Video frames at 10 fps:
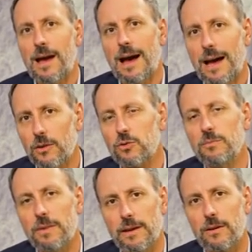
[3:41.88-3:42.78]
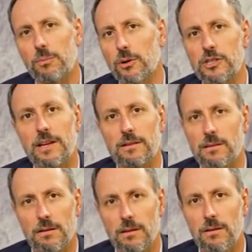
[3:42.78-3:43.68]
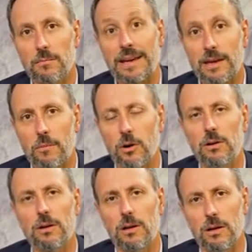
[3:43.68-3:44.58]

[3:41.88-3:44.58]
How to make a project uh, bankable,